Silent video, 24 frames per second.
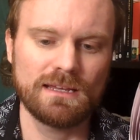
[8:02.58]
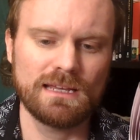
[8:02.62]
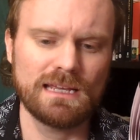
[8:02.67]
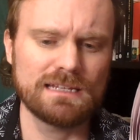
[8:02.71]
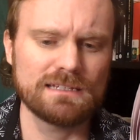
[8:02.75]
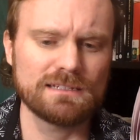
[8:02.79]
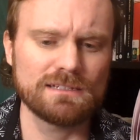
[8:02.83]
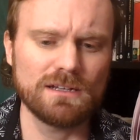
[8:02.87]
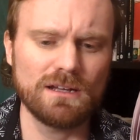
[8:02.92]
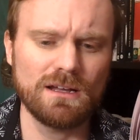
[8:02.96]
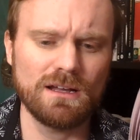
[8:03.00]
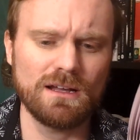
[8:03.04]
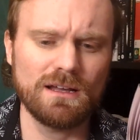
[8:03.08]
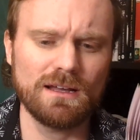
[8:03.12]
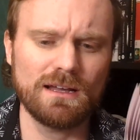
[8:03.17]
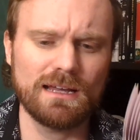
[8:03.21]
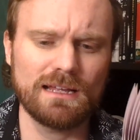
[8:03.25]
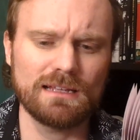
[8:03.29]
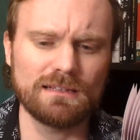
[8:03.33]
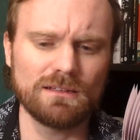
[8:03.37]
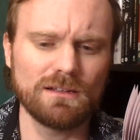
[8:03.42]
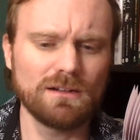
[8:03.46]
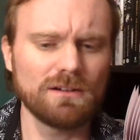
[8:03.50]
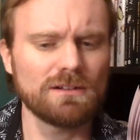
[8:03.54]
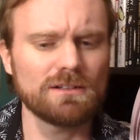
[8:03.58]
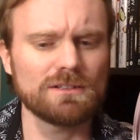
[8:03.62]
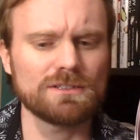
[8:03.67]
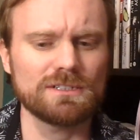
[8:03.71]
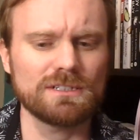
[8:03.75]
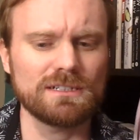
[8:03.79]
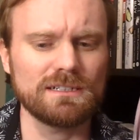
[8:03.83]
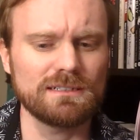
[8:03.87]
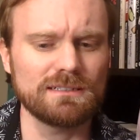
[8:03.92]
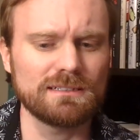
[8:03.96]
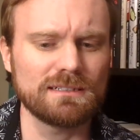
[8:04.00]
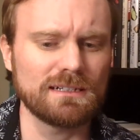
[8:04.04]
He saw a large
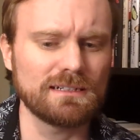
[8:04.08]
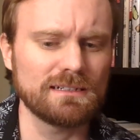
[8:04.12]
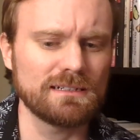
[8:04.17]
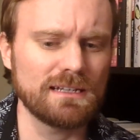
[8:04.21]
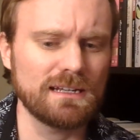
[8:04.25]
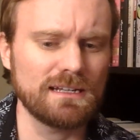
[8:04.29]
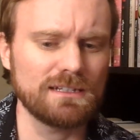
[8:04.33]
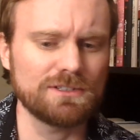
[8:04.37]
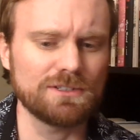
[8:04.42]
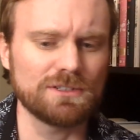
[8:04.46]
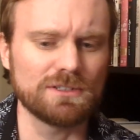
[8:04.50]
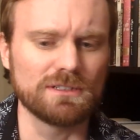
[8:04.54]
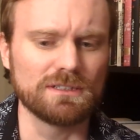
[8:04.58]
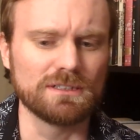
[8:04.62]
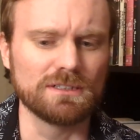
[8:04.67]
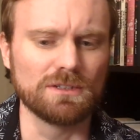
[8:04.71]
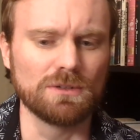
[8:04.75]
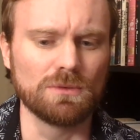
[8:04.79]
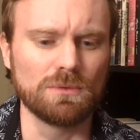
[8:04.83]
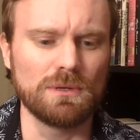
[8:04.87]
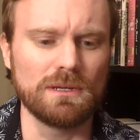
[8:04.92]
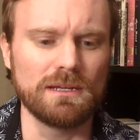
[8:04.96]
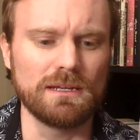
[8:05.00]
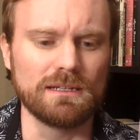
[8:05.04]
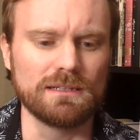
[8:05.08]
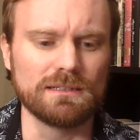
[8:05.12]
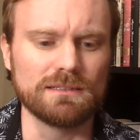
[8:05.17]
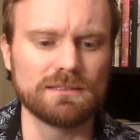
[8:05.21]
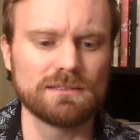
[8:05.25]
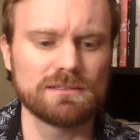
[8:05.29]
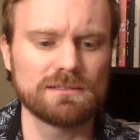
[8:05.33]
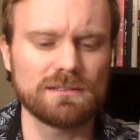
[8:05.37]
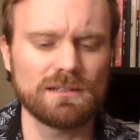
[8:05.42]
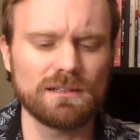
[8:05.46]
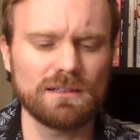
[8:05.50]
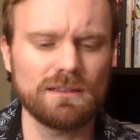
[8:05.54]
indentation in the
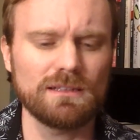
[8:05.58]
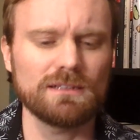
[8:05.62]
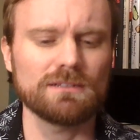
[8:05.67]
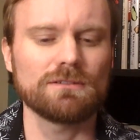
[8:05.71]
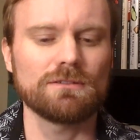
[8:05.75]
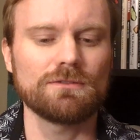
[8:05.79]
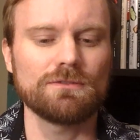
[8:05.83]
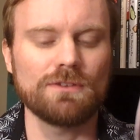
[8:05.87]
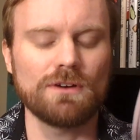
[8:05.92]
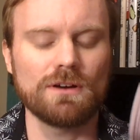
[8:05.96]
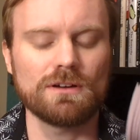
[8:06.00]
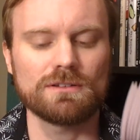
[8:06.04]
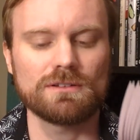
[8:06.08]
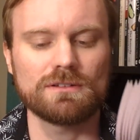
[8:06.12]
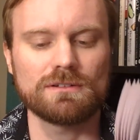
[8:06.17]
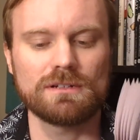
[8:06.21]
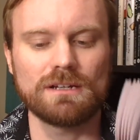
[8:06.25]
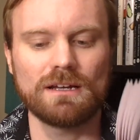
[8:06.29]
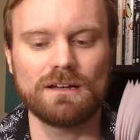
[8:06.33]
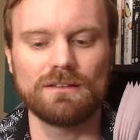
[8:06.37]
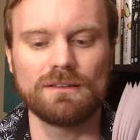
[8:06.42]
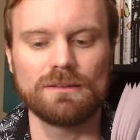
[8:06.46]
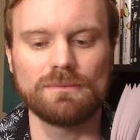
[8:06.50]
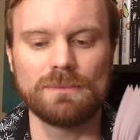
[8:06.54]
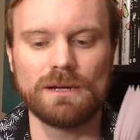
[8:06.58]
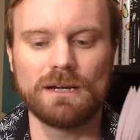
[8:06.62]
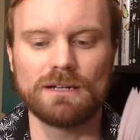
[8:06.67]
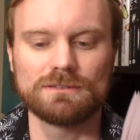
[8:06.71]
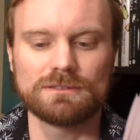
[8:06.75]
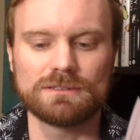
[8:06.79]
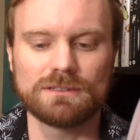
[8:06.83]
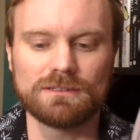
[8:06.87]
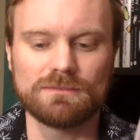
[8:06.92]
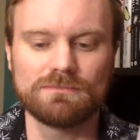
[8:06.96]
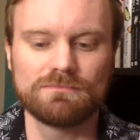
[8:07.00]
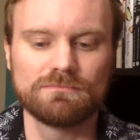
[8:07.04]
weeds a little farther down the
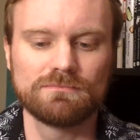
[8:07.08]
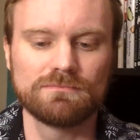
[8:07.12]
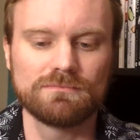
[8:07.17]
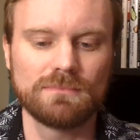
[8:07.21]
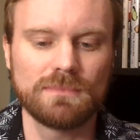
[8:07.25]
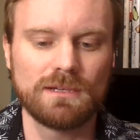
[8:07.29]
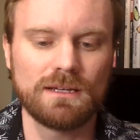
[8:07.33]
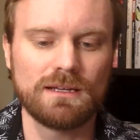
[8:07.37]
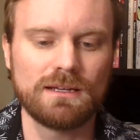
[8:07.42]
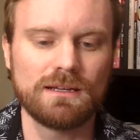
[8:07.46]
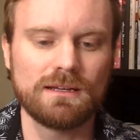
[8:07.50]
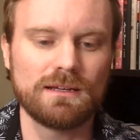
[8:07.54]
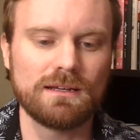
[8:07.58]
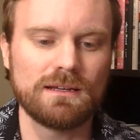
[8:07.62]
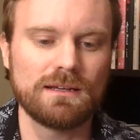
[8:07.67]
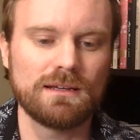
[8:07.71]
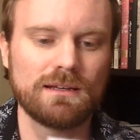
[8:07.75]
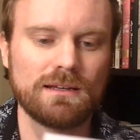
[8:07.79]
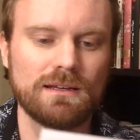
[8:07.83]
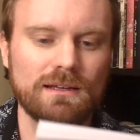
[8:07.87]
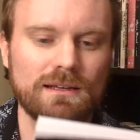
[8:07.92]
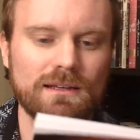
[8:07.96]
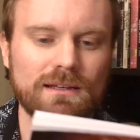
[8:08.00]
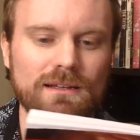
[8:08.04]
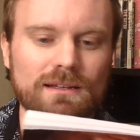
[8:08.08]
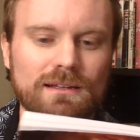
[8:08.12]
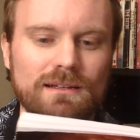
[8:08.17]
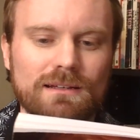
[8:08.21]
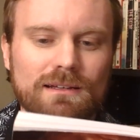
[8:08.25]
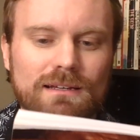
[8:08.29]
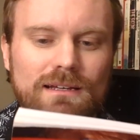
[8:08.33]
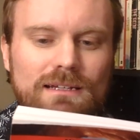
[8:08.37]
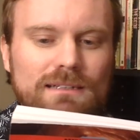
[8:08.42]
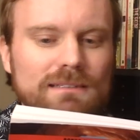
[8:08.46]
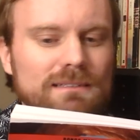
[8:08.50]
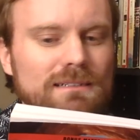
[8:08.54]
mountain.
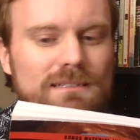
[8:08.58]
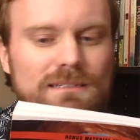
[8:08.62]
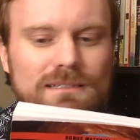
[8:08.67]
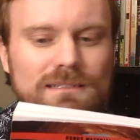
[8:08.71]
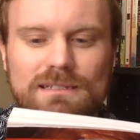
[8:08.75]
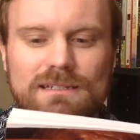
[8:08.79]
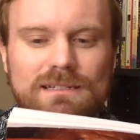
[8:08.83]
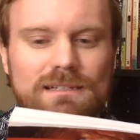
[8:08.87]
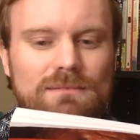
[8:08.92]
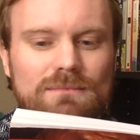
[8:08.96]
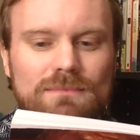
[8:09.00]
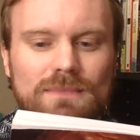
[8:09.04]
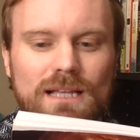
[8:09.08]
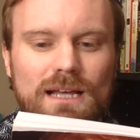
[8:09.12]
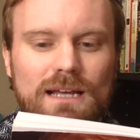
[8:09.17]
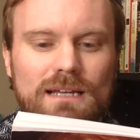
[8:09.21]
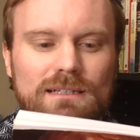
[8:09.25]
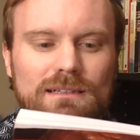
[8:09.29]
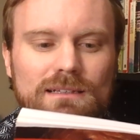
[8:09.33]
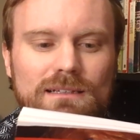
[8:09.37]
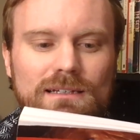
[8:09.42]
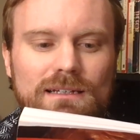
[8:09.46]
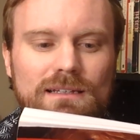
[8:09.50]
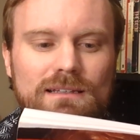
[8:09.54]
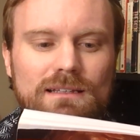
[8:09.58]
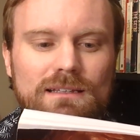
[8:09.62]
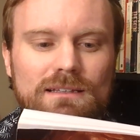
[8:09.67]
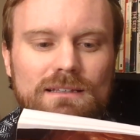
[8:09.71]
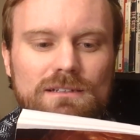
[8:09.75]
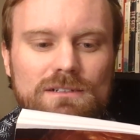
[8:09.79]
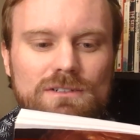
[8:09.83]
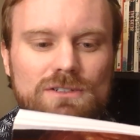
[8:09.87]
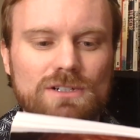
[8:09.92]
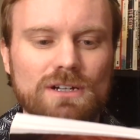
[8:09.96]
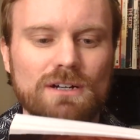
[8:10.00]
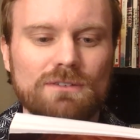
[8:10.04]
It didn't seem likely that
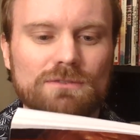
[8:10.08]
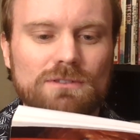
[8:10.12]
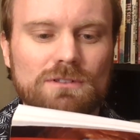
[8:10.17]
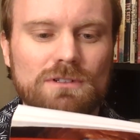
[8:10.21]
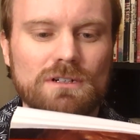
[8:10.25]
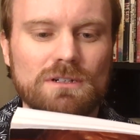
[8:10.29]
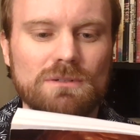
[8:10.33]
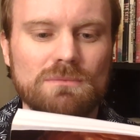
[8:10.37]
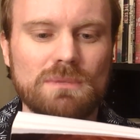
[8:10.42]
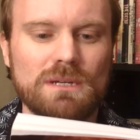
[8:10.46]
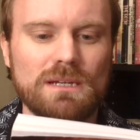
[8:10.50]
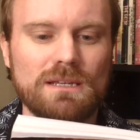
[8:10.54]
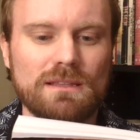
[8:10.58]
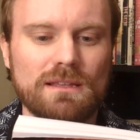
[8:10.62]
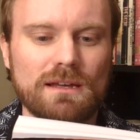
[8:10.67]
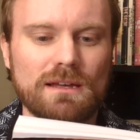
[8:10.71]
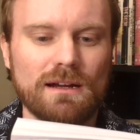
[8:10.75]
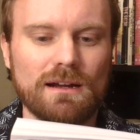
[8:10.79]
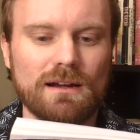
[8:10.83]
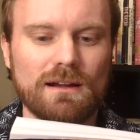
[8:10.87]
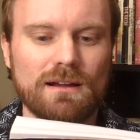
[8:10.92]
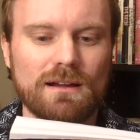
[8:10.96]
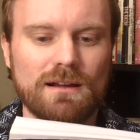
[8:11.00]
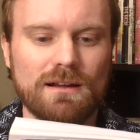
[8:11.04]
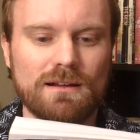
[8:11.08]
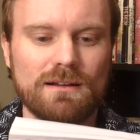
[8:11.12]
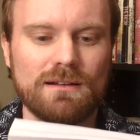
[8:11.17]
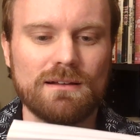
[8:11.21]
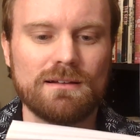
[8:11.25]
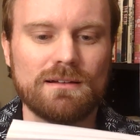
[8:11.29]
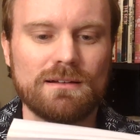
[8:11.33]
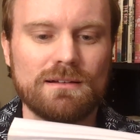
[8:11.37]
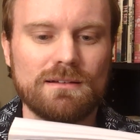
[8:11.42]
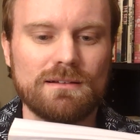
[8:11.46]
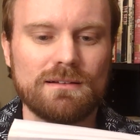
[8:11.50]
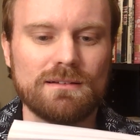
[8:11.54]
the shovel could be there,
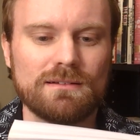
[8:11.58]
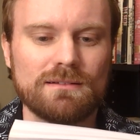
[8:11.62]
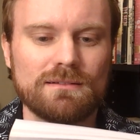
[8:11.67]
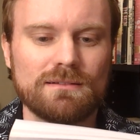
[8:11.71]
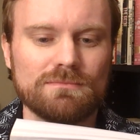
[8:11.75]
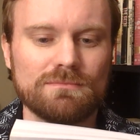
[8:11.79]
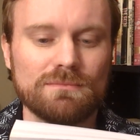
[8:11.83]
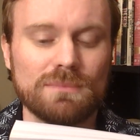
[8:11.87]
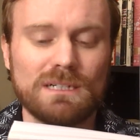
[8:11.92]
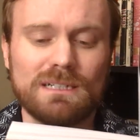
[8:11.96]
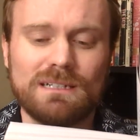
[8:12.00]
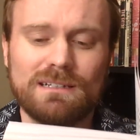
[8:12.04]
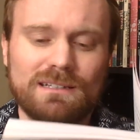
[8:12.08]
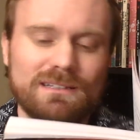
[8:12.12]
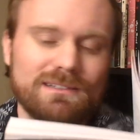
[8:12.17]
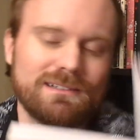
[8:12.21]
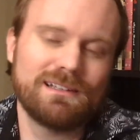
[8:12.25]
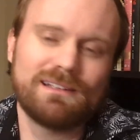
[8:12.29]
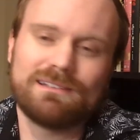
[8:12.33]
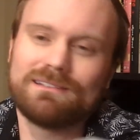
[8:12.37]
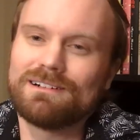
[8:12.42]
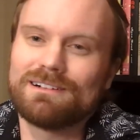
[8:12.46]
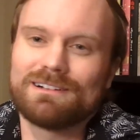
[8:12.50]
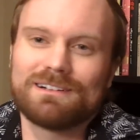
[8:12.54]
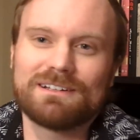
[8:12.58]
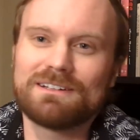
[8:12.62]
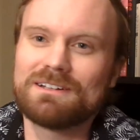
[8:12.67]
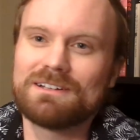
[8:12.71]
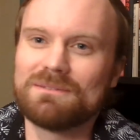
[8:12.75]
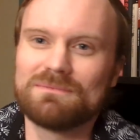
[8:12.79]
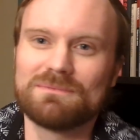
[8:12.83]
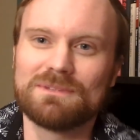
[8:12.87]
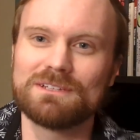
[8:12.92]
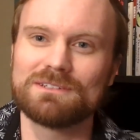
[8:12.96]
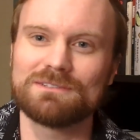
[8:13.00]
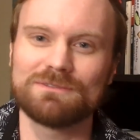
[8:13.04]
but he'd already
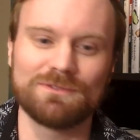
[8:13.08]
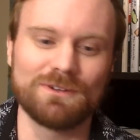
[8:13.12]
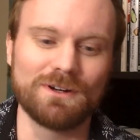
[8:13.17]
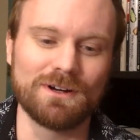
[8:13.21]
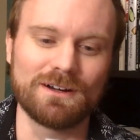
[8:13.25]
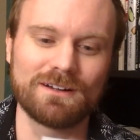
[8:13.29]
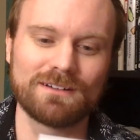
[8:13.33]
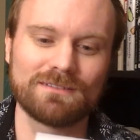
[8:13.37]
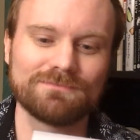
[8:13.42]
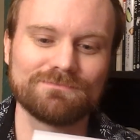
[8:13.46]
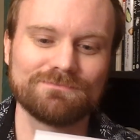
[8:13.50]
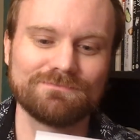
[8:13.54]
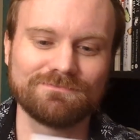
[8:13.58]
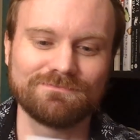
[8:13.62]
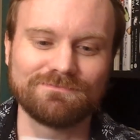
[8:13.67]
come this far.